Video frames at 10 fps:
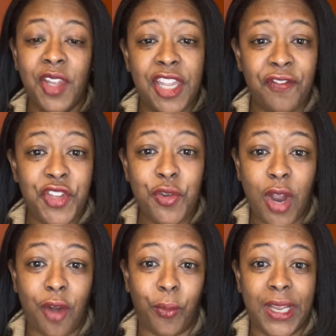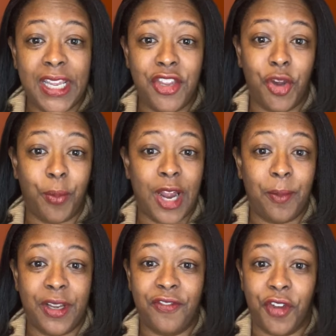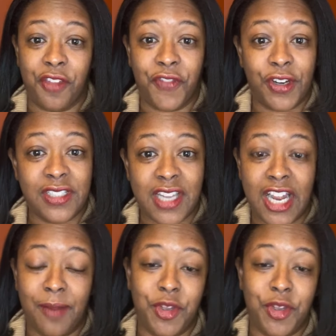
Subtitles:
If you are renting your property for the first time,